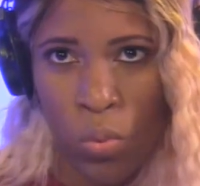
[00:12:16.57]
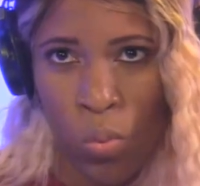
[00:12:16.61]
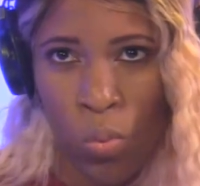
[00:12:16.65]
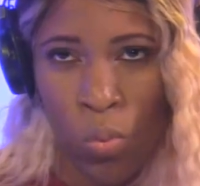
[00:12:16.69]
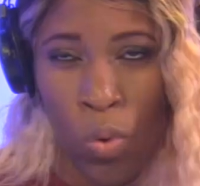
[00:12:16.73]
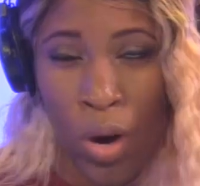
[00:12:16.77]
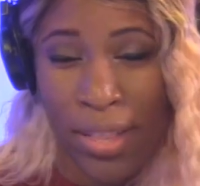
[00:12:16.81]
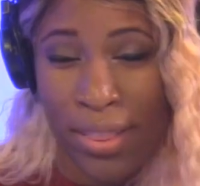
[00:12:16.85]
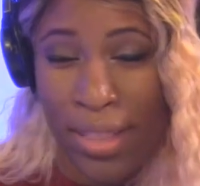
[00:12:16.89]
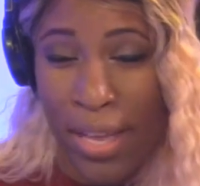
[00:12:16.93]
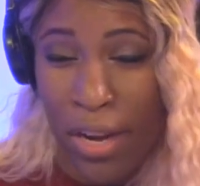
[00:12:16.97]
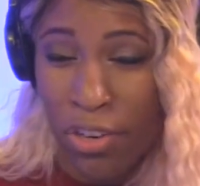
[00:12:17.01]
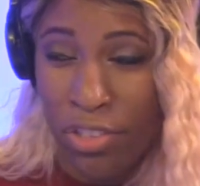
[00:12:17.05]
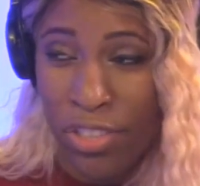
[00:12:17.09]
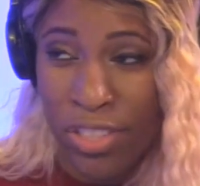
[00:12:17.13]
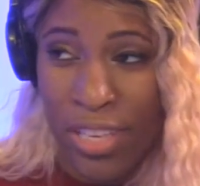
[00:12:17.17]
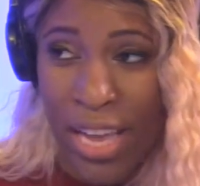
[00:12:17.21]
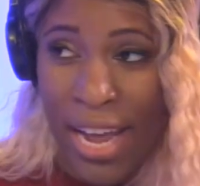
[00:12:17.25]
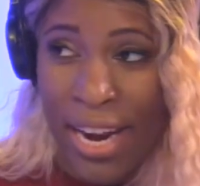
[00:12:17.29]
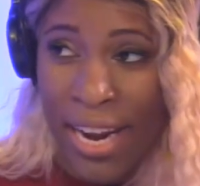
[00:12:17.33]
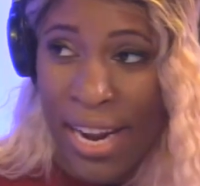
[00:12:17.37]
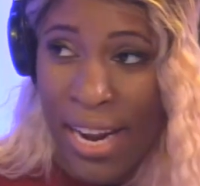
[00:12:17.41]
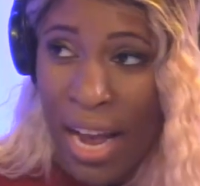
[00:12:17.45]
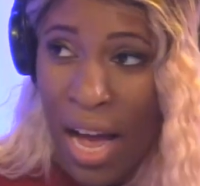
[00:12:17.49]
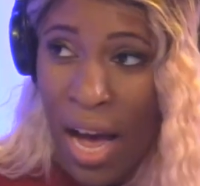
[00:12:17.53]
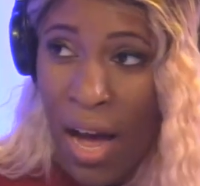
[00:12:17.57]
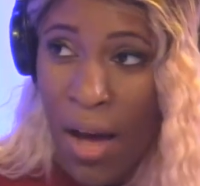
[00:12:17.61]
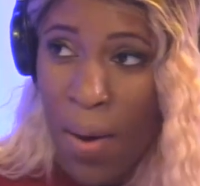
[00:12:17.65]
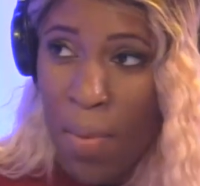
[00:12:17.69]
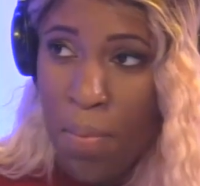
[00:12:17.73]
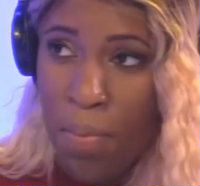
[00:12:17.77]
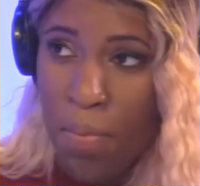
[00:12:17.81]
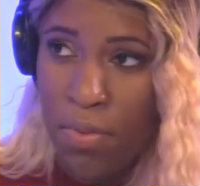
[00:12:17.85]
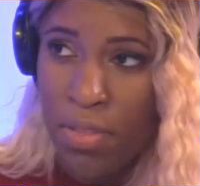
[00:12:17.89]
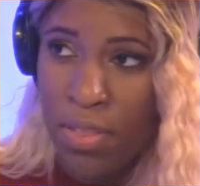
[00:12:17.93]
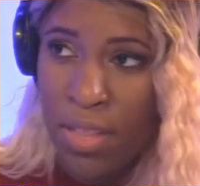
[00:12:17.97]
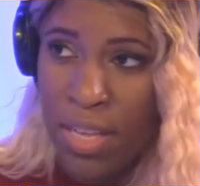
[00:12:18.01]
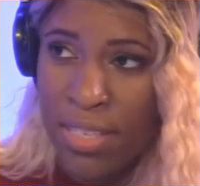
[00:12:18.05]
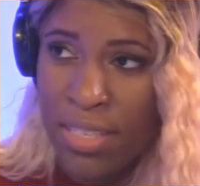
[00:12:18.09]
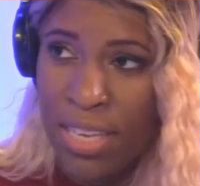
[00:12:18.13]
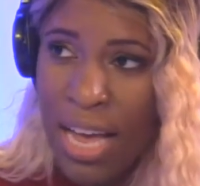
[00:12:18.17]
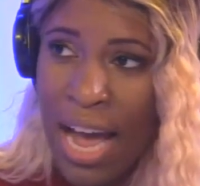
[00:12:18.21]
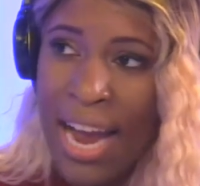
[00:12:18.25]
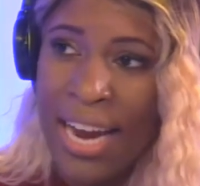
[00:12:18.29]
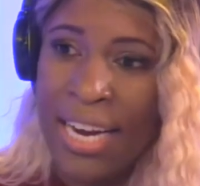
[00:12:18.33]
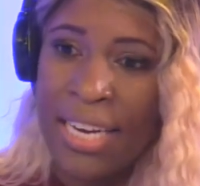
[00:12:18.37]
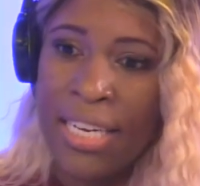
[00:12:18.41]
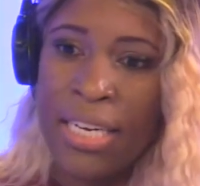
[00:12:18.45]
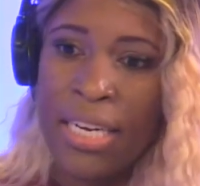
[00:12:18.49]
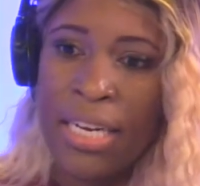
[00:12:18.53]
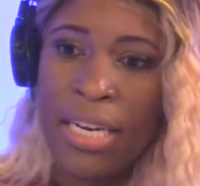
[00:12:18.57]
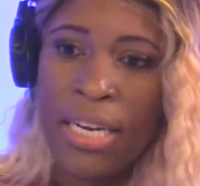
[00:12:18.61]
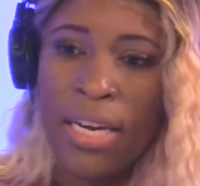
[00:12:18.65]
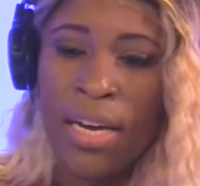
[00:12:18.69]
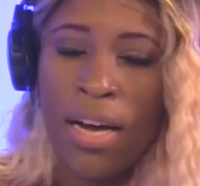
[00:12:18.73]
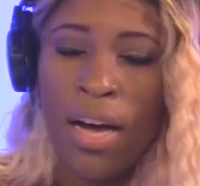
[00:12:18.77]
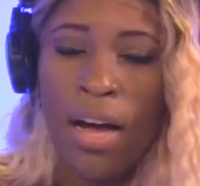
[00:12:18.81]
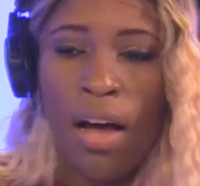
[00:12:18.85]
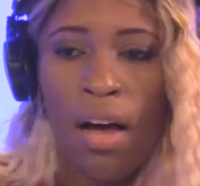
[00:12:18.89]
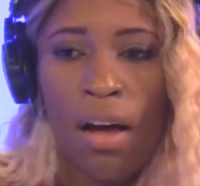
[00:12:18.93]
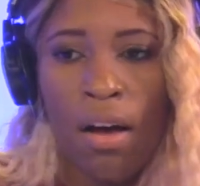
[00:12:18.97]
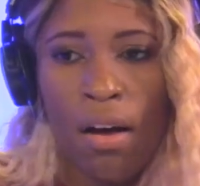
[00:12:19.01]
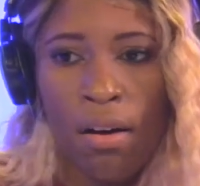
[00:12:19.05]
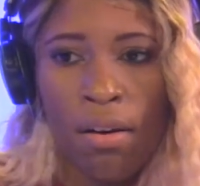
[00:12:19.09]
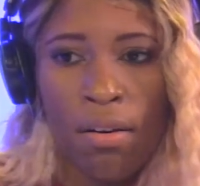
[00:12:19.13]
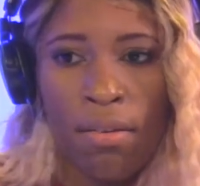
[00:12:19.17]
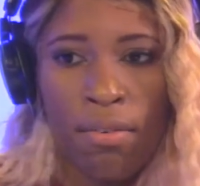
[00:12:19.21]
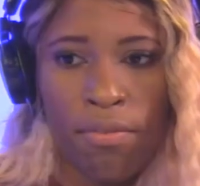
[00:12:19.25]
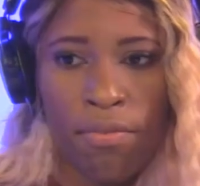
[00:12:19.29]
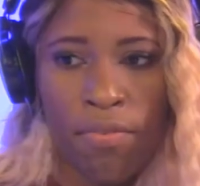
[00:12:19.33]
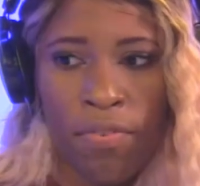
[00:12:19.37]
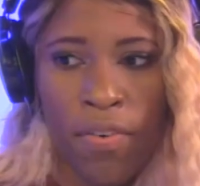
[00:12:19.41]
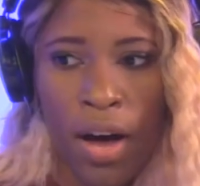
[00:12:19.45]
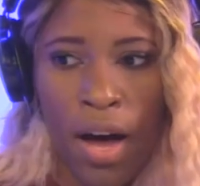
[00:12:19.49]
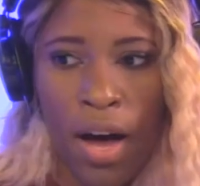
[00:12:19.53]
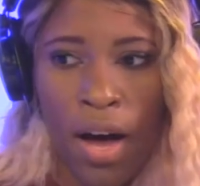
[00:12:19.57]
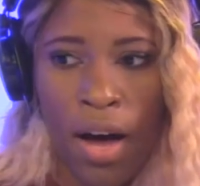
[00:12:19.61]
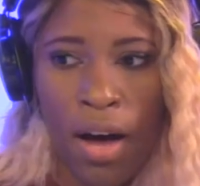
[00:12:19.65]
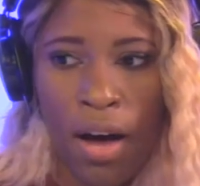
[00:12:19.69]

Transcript: what they're setting up, this idea of